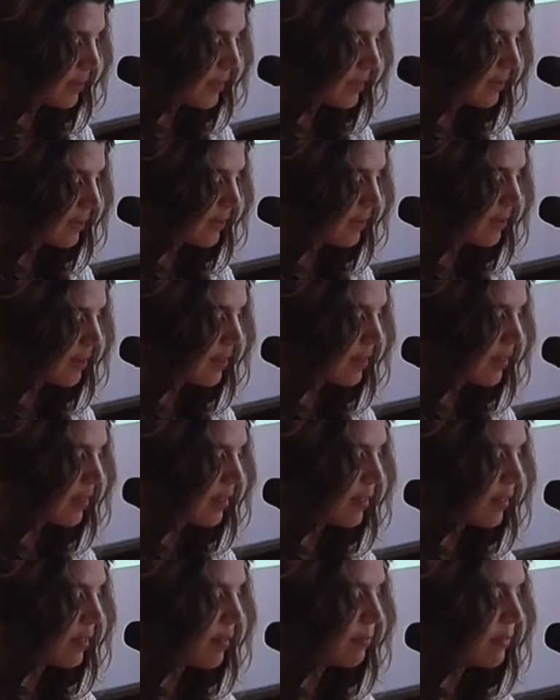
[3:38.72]
that's
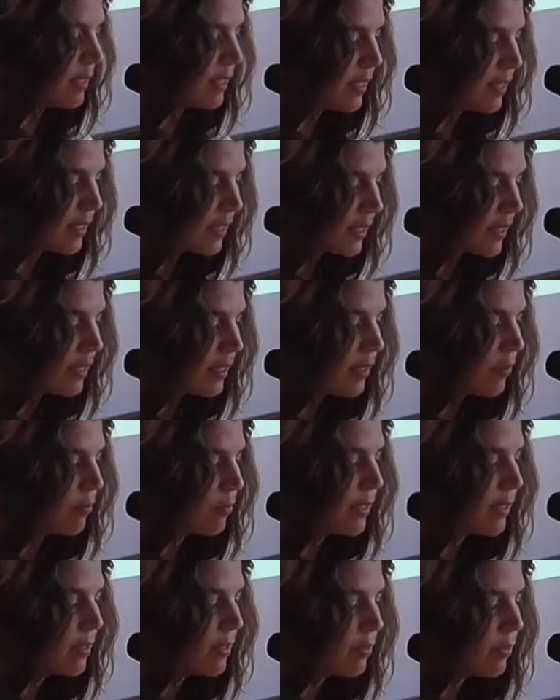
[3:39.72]
the meaning the
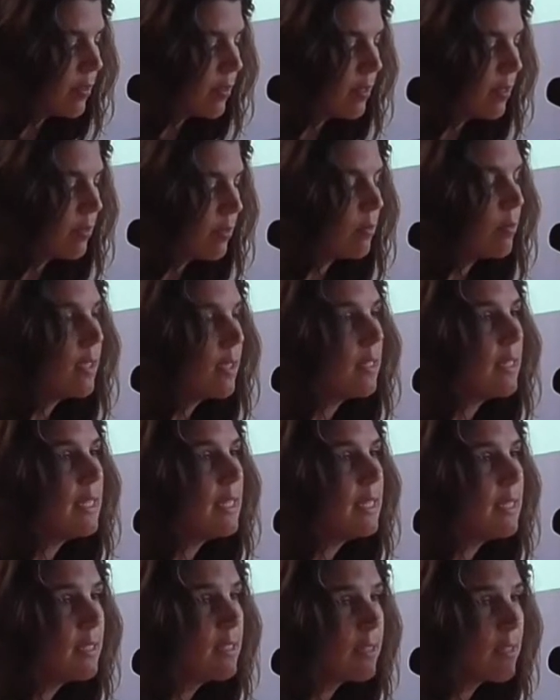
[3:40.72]
individual
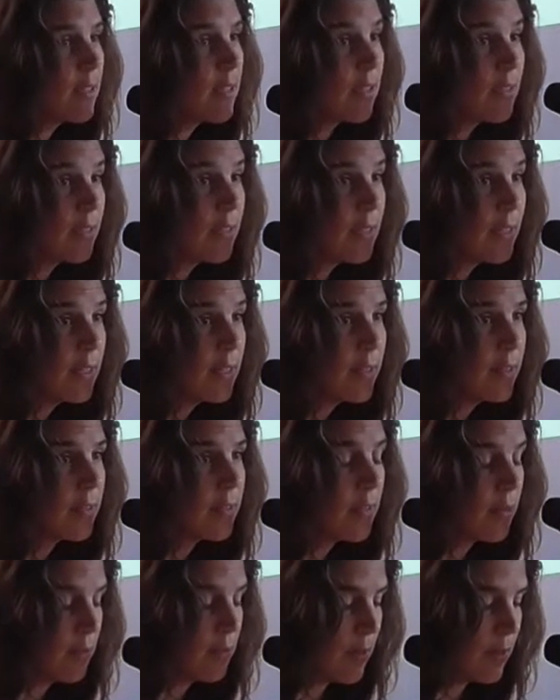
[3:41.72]
related
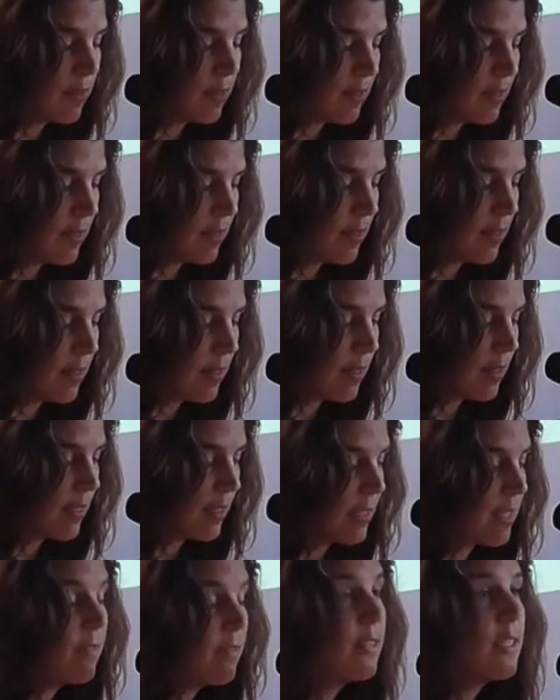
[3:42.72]
context, so it's the
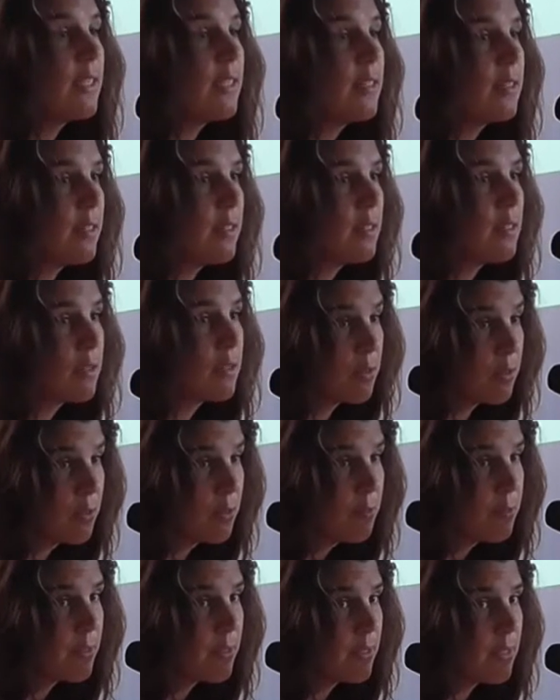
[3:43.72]
activities in the
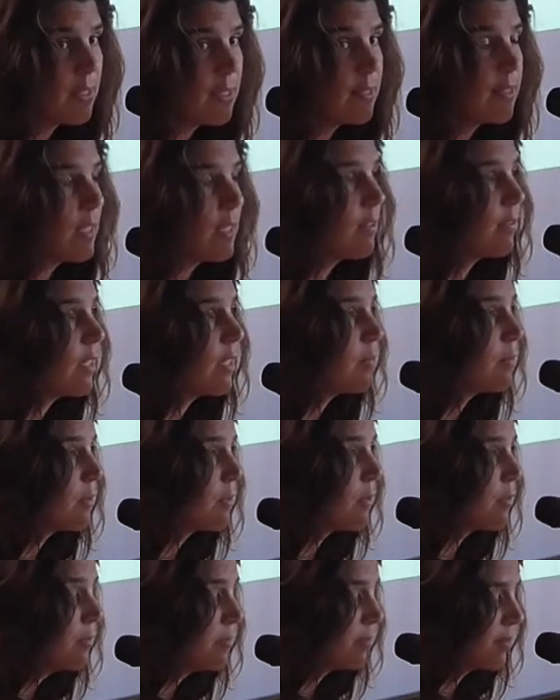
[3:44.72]
groups, in the self-help
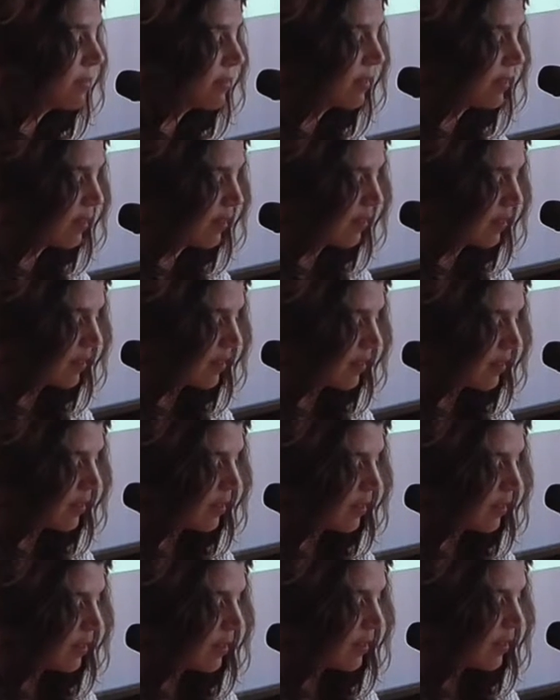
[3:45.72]
groups.
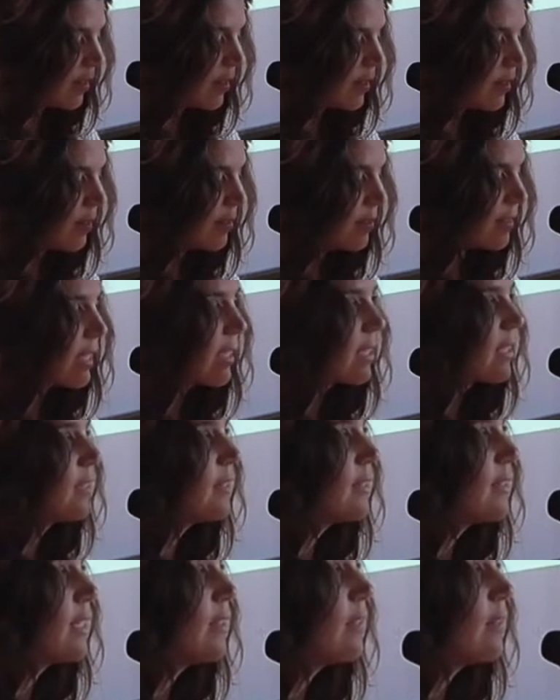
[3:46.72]
The
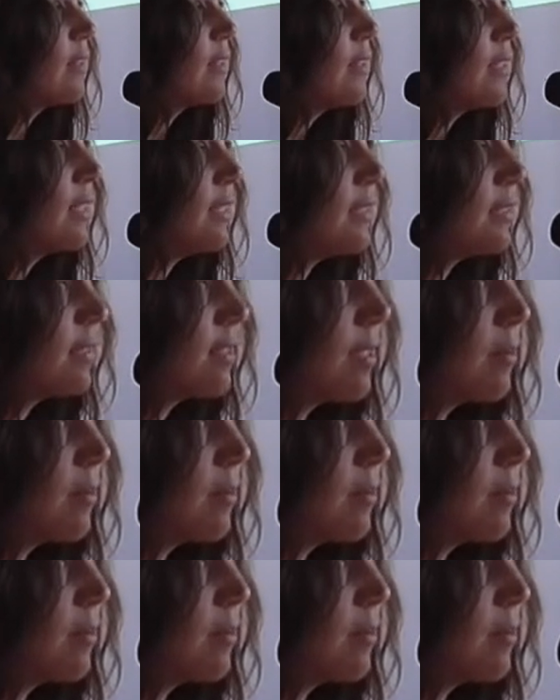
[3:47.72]
second level is